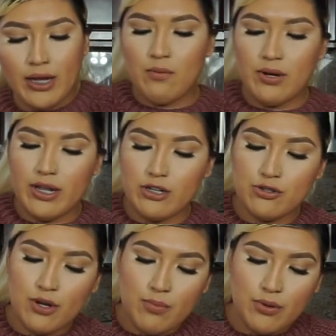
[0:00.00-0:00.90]
I don't want to get in
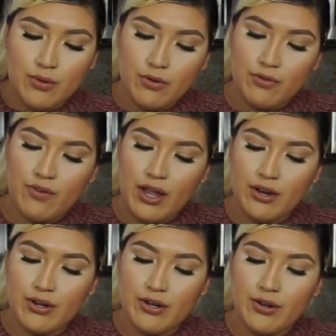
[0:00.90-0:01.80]
trouble or
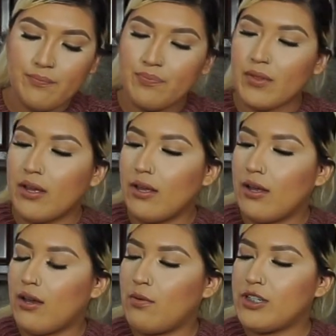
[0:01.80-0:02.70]
fired.
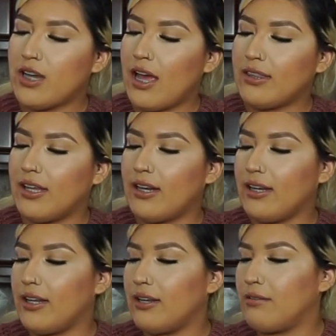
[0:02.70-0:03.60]
Which at the end I
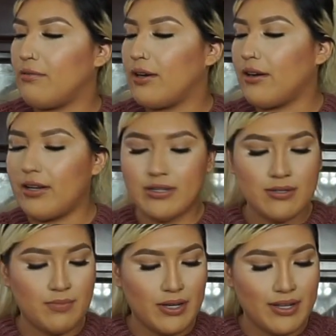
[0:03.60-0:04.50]
did,
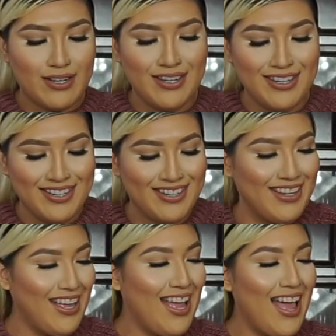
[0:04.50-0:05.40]
regardless. But
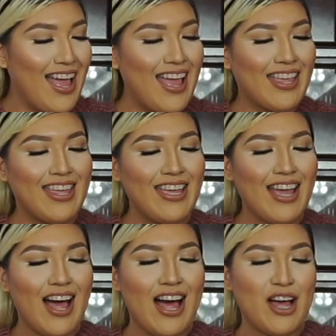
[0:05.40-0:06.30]
he
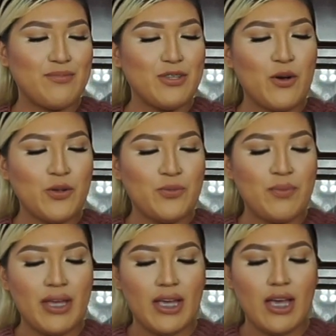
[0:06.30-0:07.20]
told
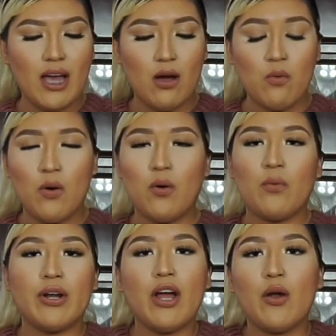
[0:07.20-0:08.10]
me, well,
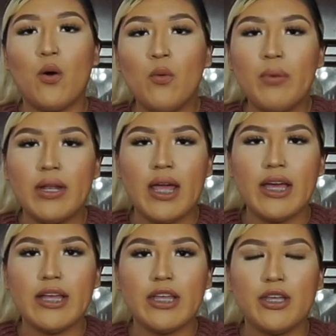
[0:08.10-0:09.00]
we're not open
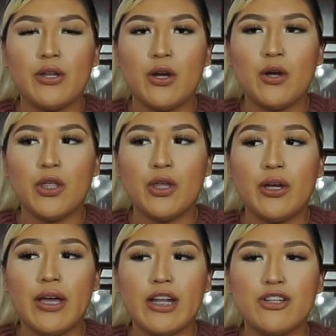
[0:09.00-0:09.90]
yet. You know, you
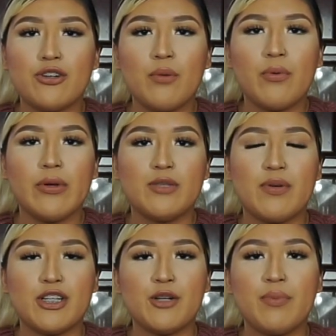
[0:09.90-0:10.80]
could get in trouble,
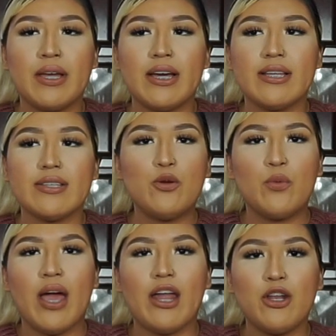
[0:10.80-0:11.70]
especially because
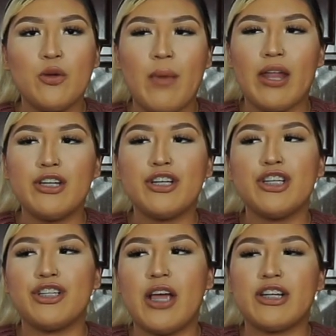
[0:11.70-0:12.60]
we had a new manager
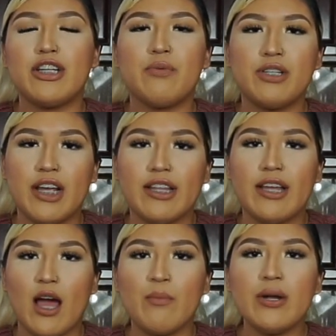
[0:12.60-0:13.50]
and she actually would check the
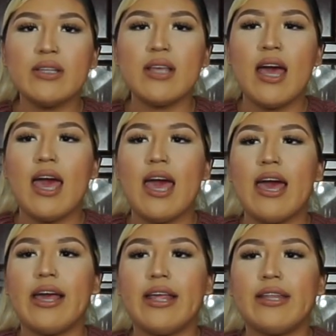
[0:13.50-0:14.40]
cameras.
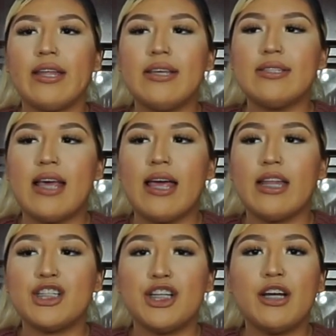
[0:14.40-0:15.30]
And he
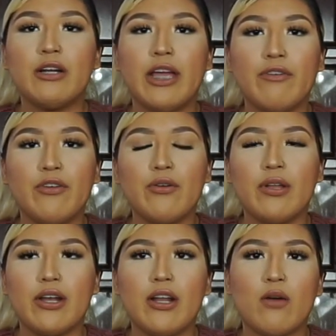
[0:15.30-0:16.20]
said she could give you
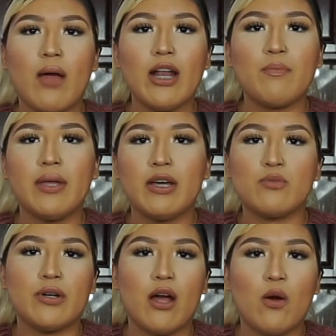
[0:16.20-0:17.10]
literally a write-up because
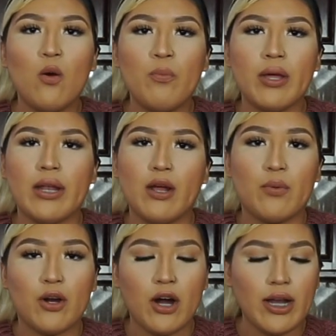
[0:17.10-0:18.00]
we're not open, like
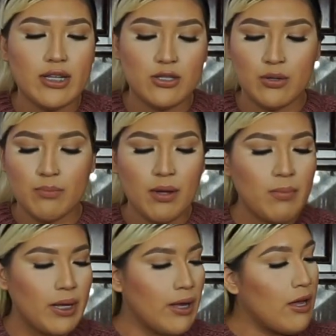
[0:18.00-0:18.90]
regardless to the
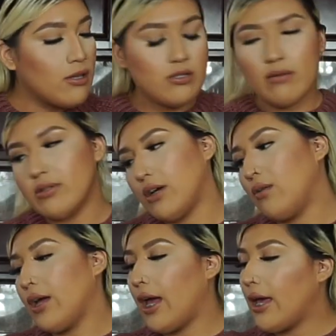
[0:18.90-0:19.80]
public. So I was like,
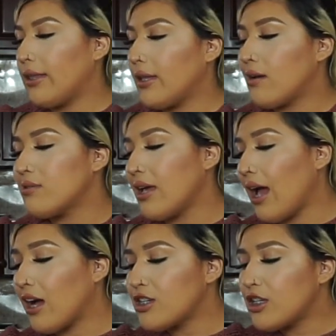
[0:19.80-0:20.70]
okay. And then I was like,
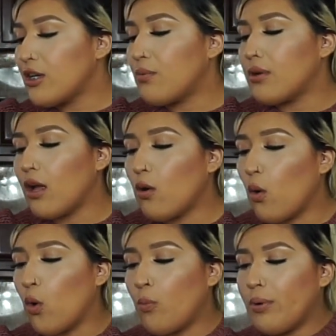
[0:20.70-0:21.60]
actually, we're not
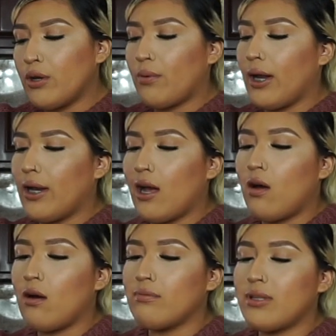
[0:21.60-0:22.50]
open right
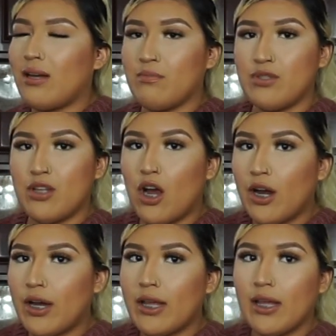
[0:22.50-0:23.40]
now. I was like, I'm sorry.